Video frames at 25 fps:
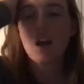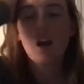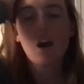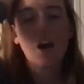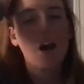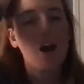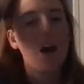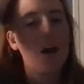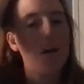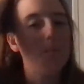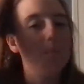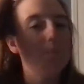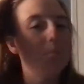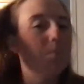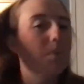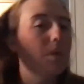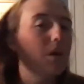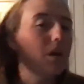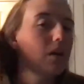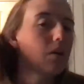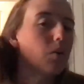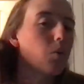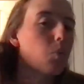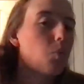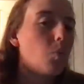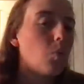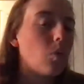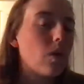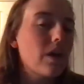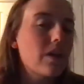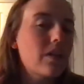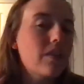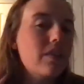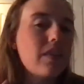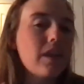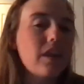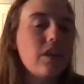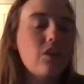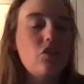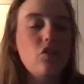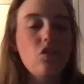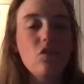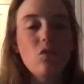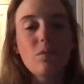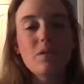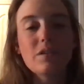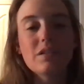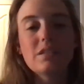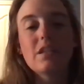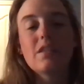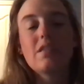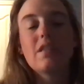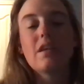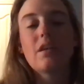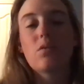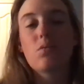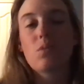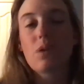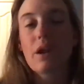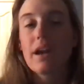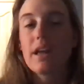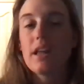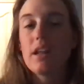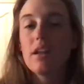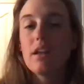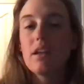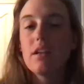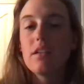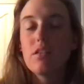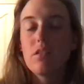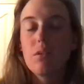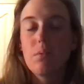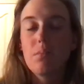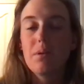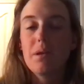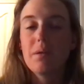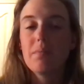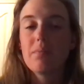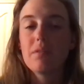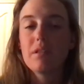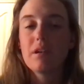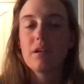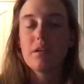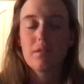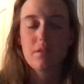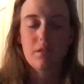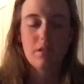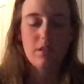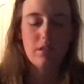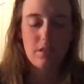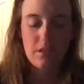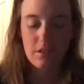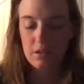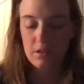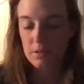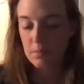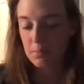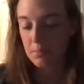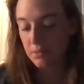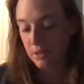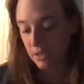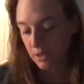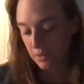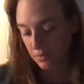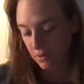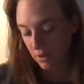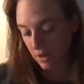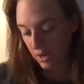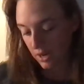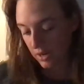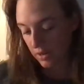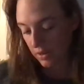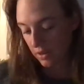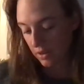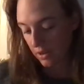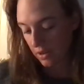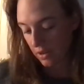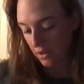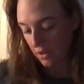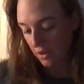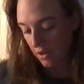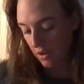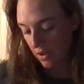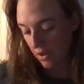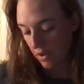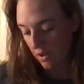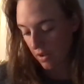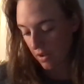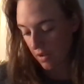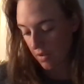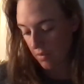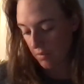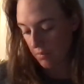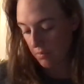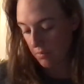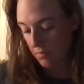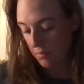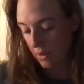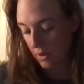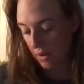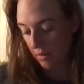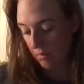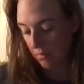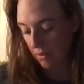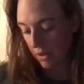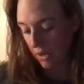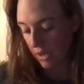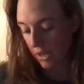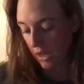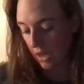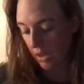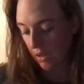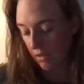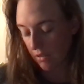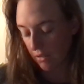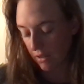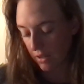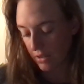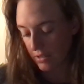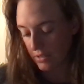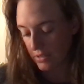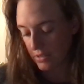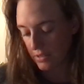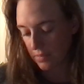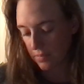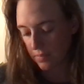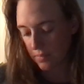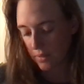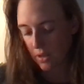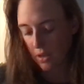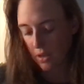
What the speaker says: But what they do is that they write it, the playwright by Rick Ellis,